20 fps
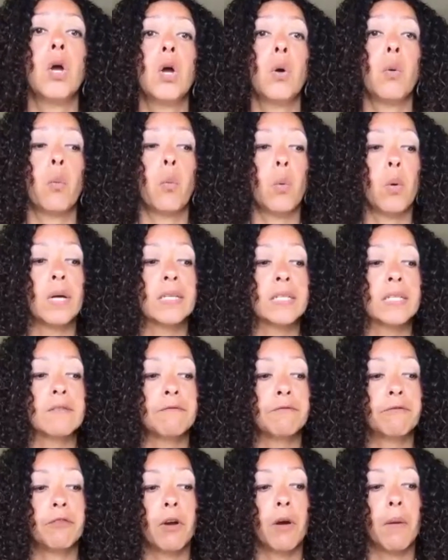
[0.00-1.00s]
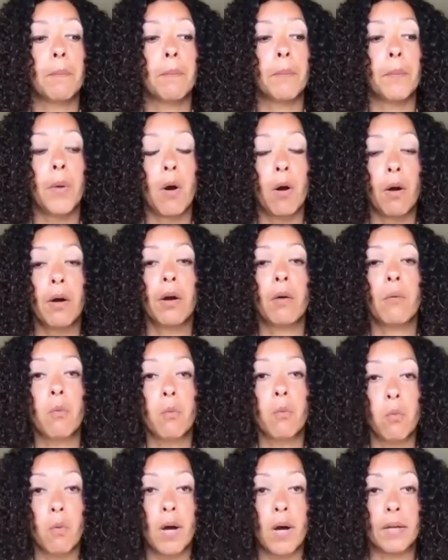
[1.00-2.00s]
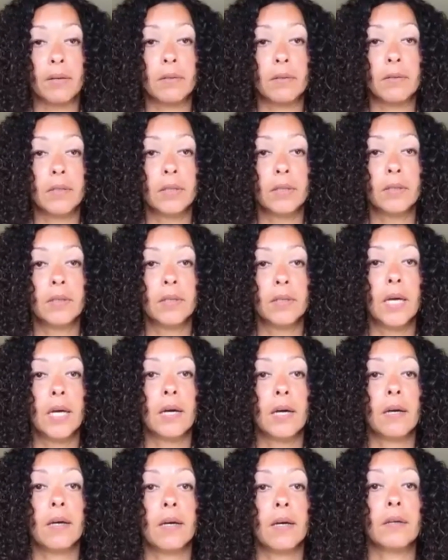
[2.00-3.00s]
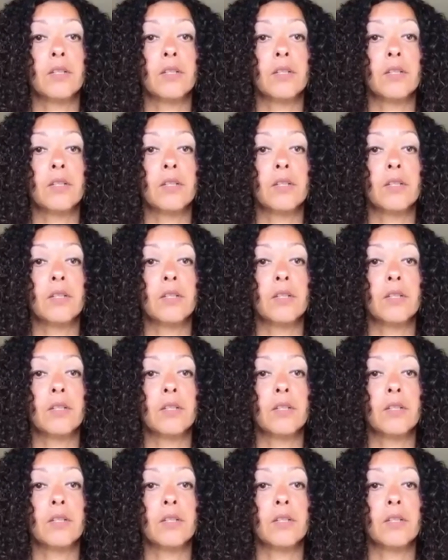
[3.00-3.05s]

was from part one, uh,